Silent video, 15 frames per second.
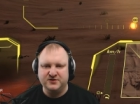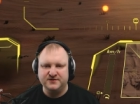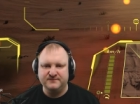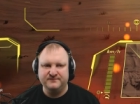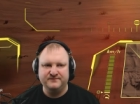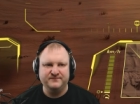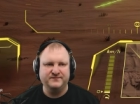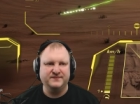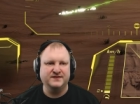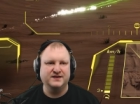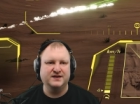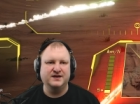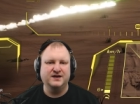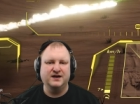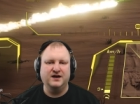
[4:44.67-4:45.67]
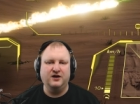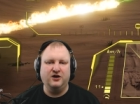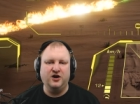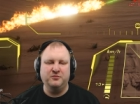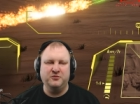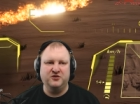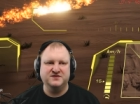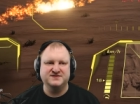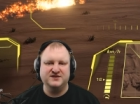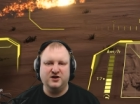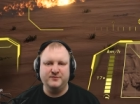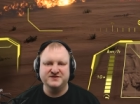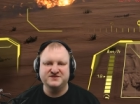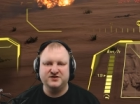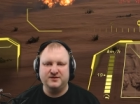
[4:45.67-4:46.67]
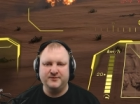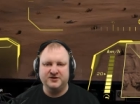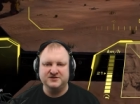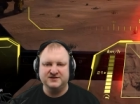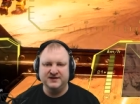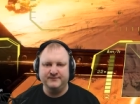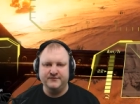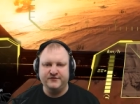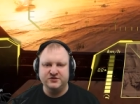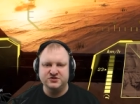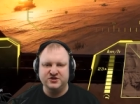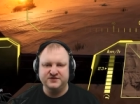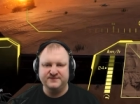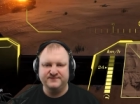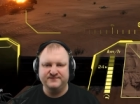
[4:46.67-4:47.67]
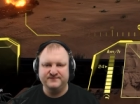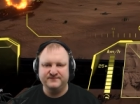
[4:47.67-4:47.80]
one. Almost, almost took him out clean with one shot.